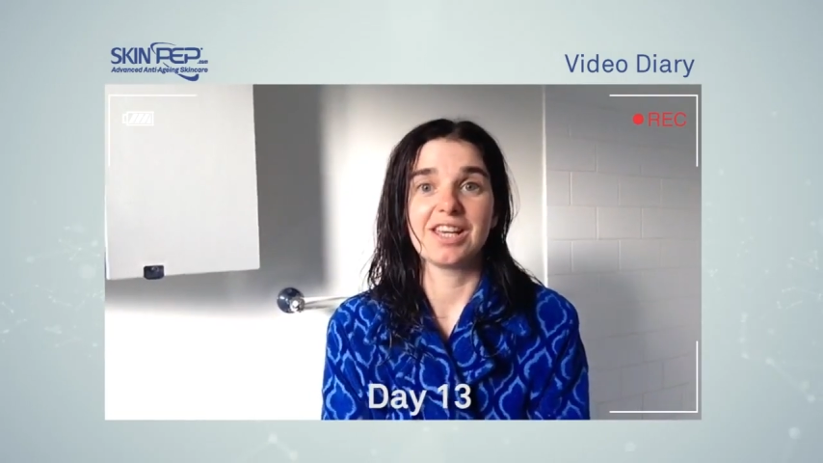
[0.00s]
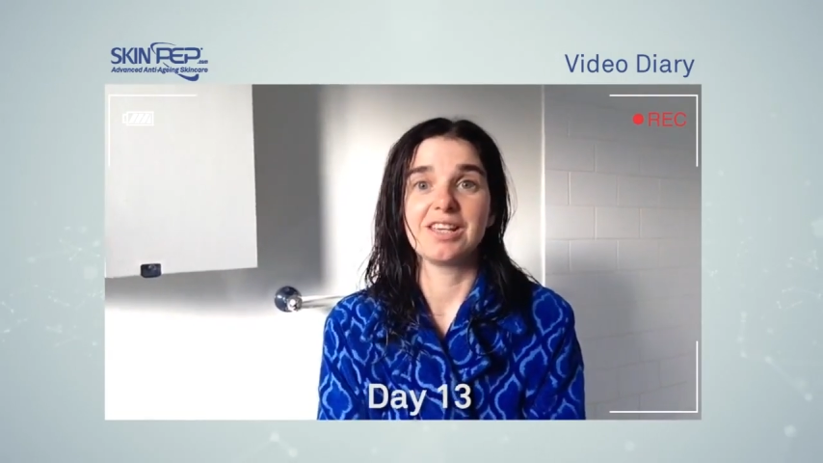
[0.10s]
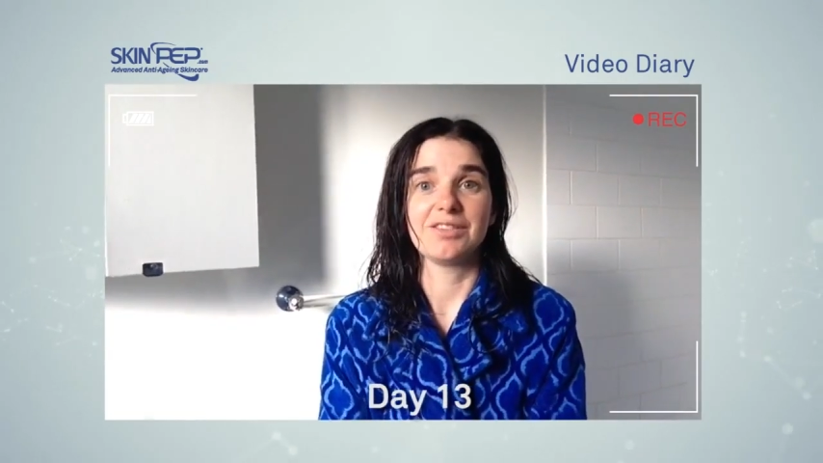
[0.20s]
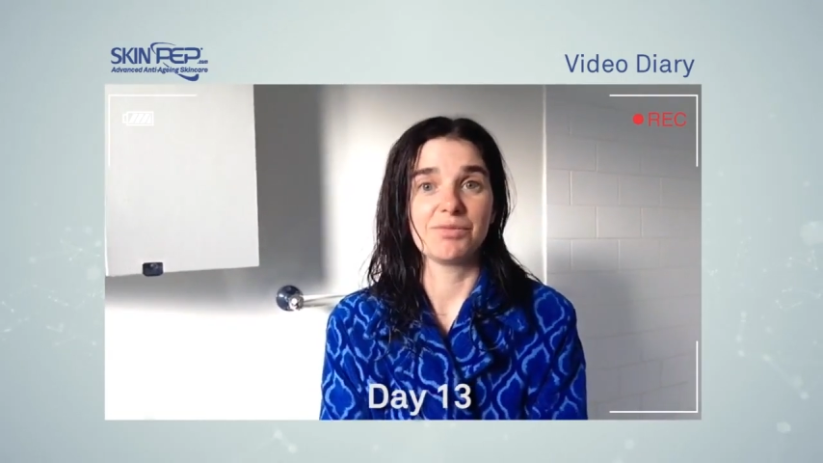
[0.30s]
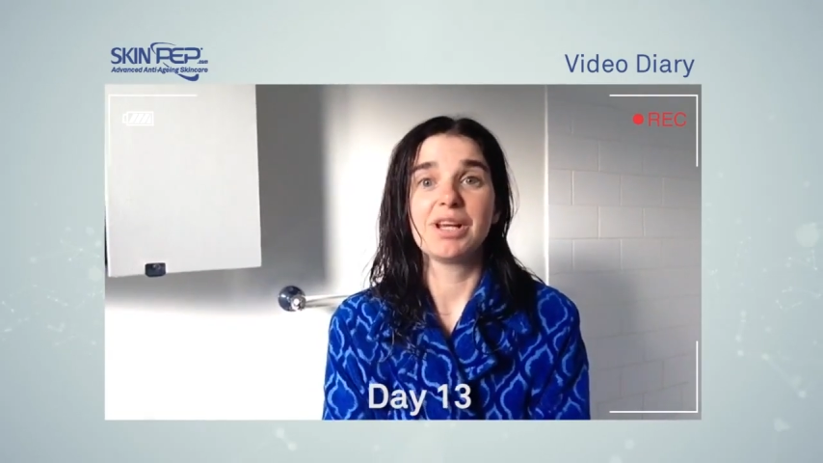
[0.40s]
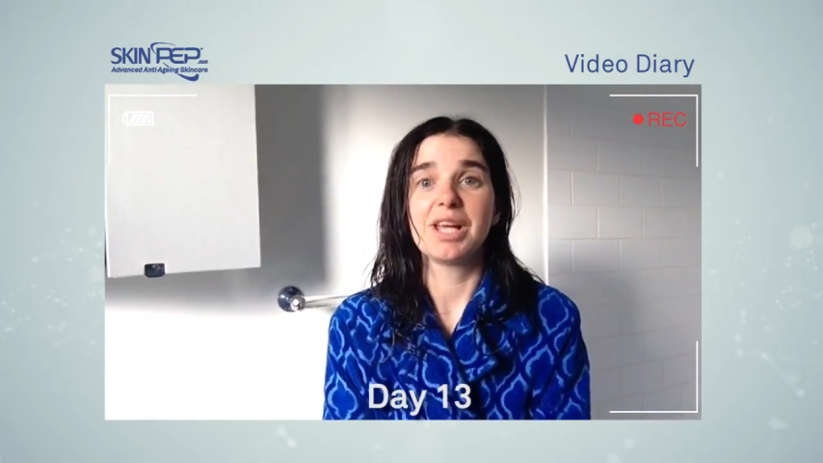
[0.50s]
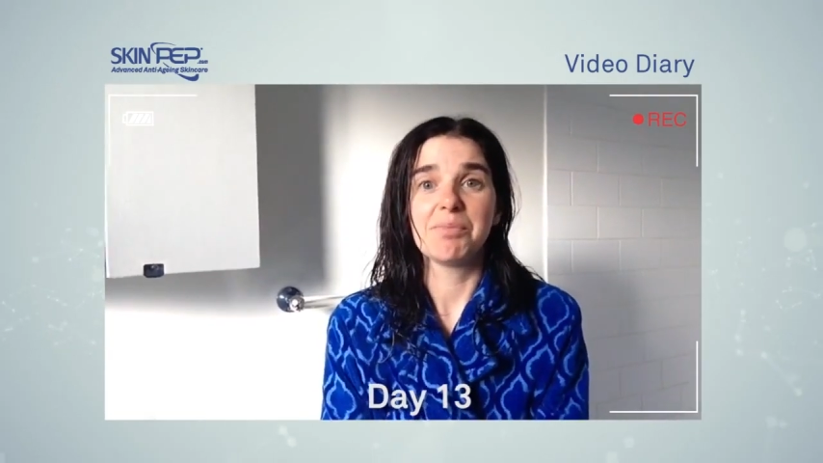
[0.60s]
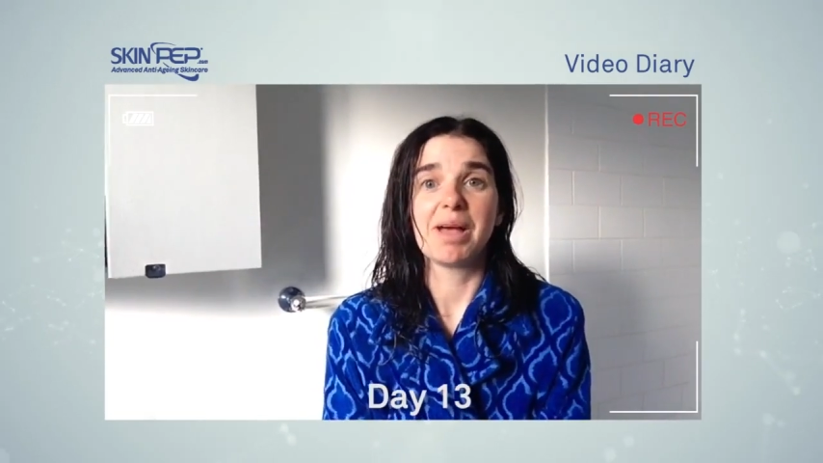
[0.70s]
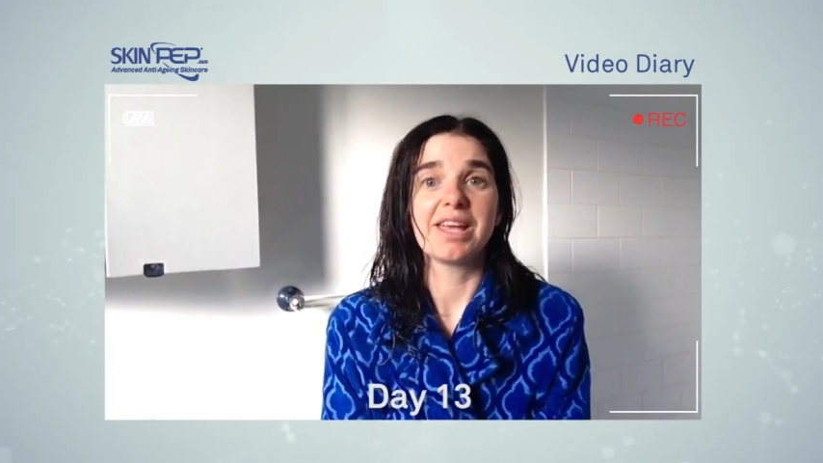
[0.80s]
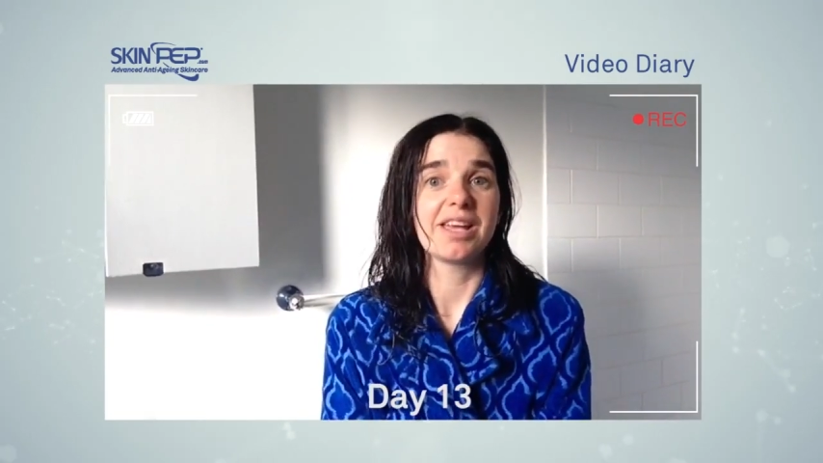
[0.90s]
is really
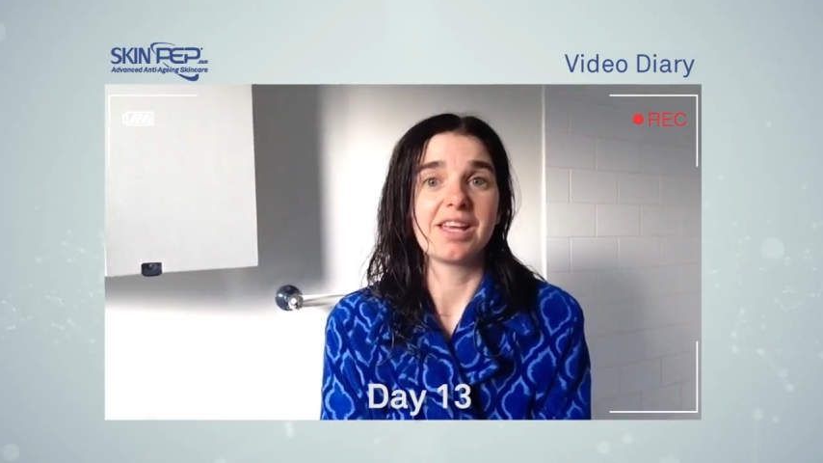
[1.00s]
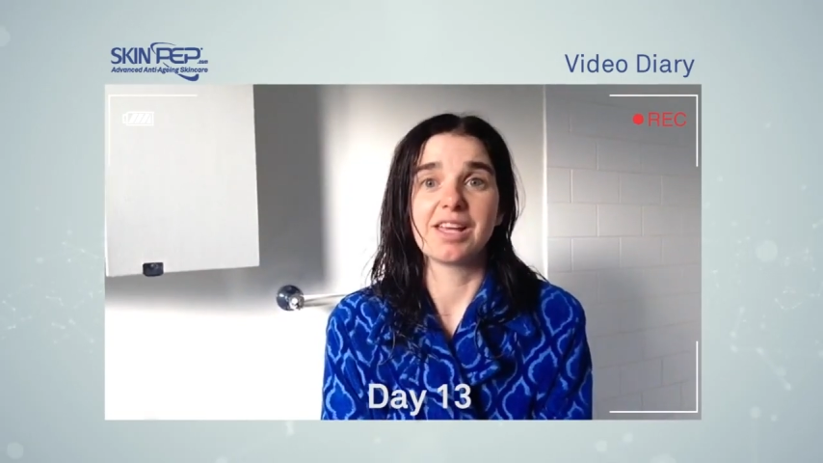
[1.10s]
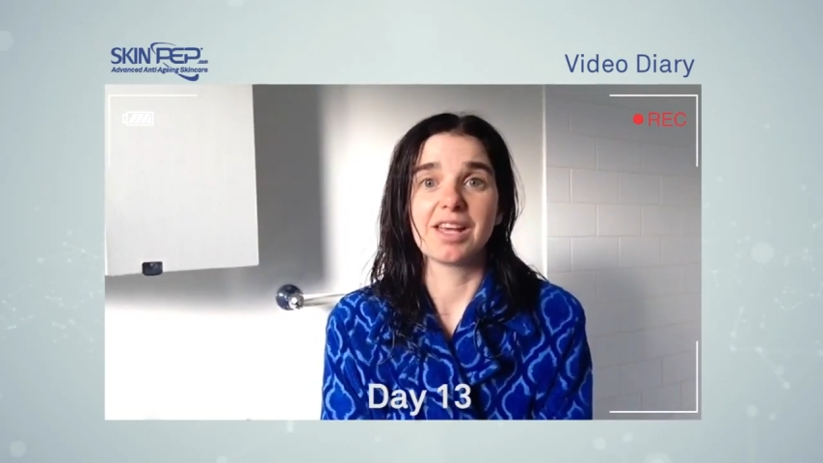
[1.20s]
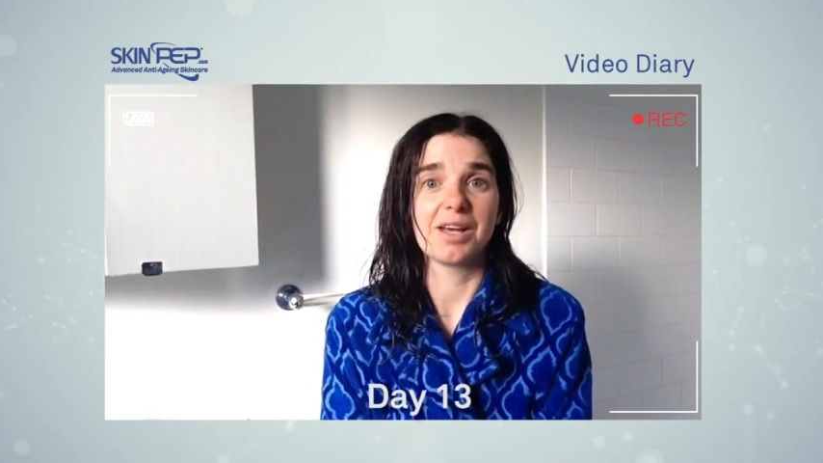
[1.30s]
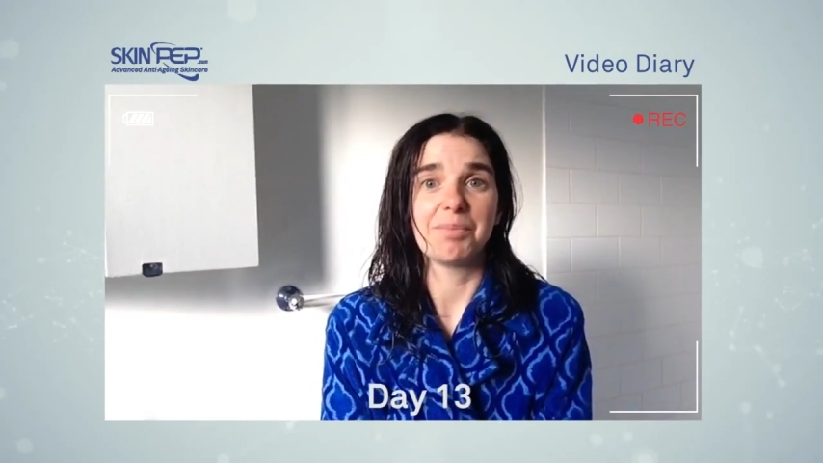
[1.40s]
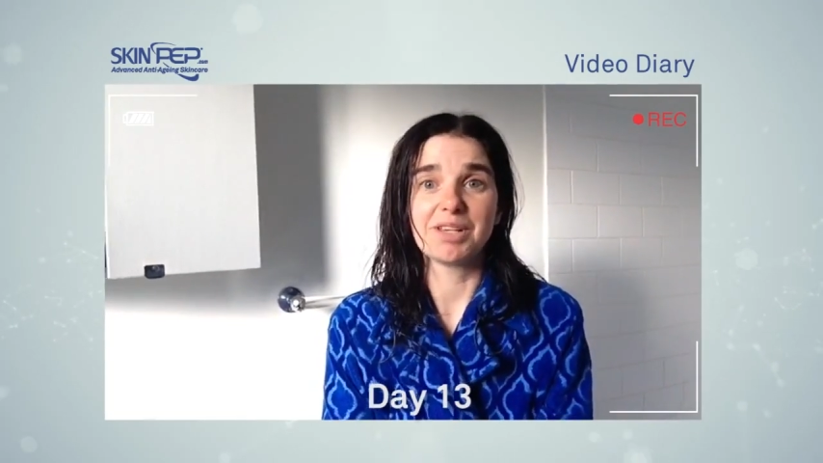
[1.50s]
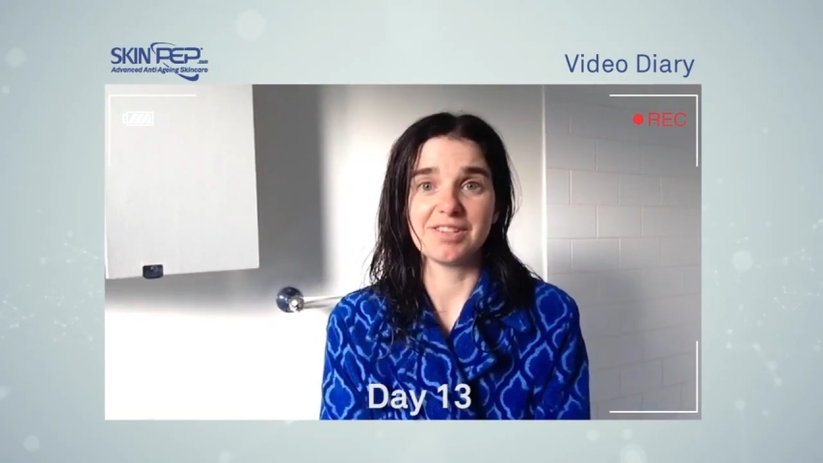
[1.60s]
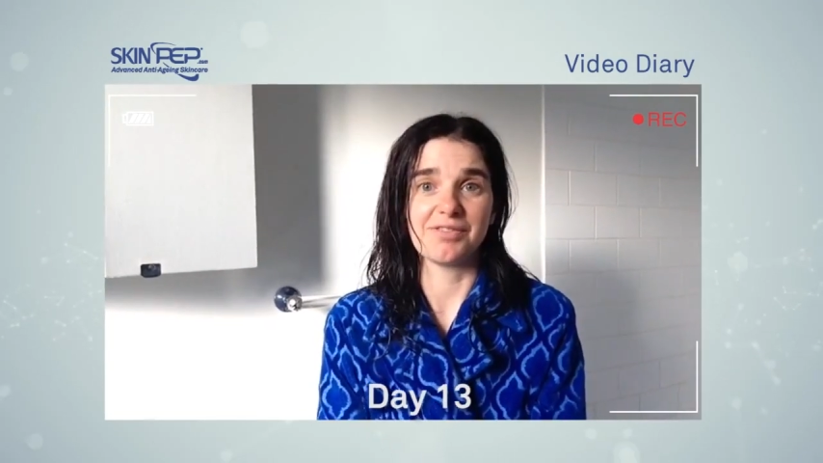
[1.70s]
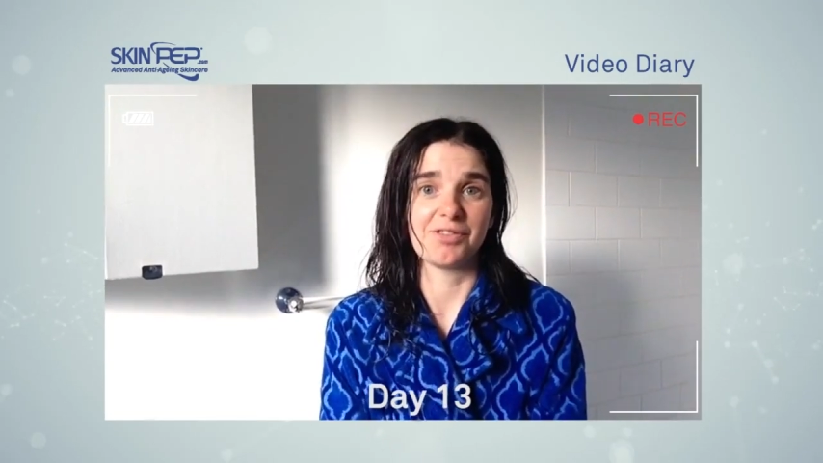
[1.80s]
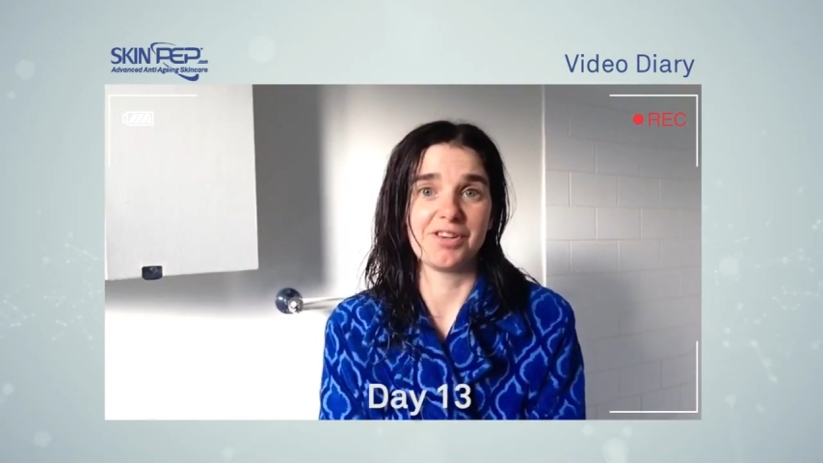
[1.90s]
making a big
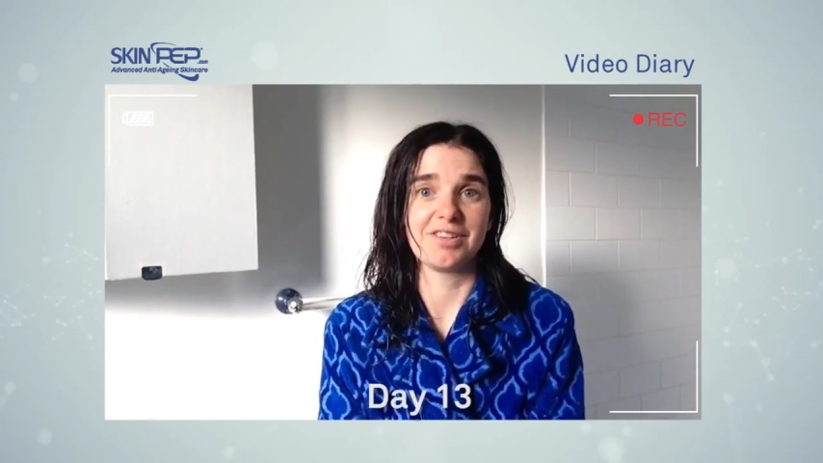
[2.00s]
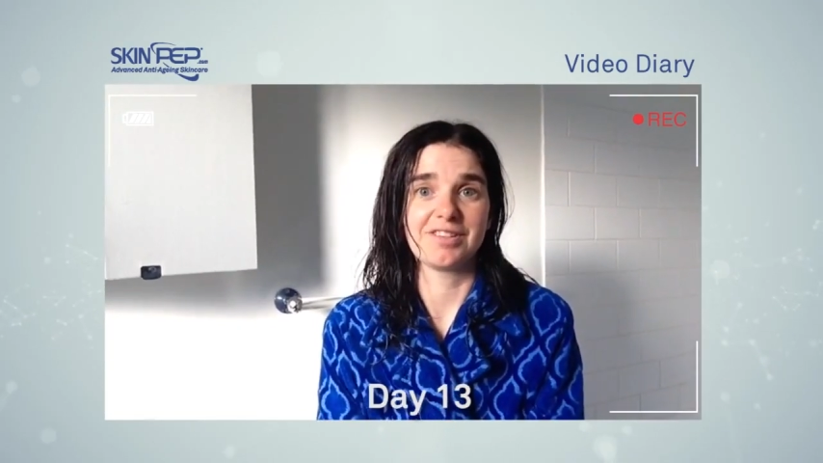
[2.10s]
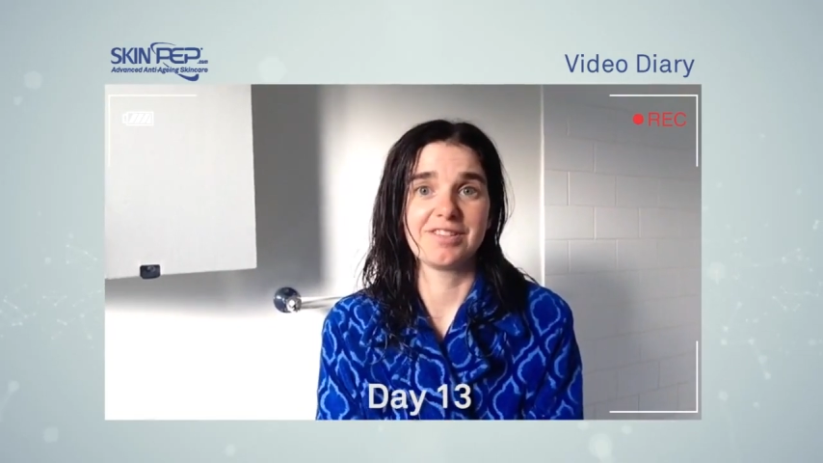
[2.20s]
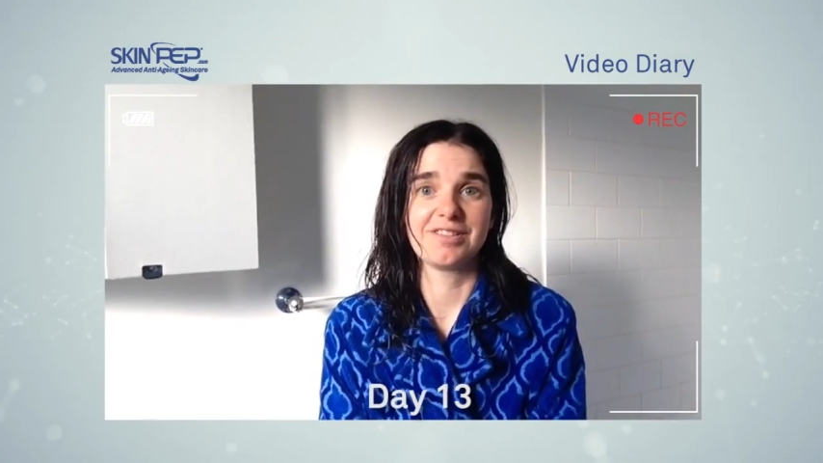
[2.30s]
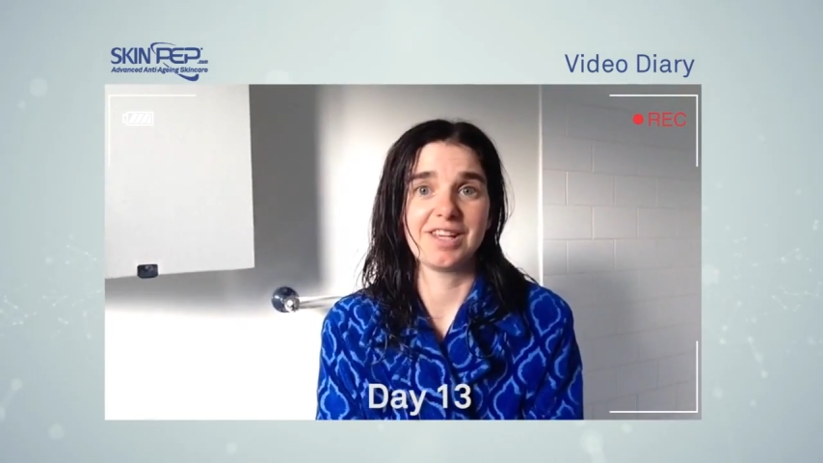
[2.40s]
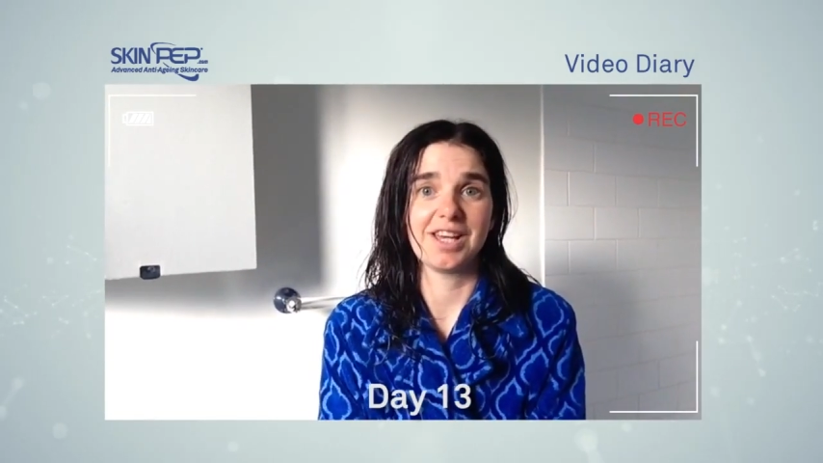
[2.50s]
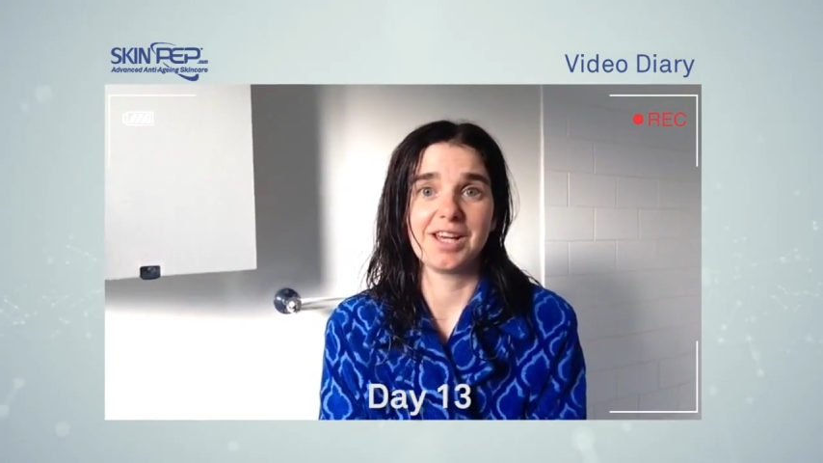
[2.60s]
difference.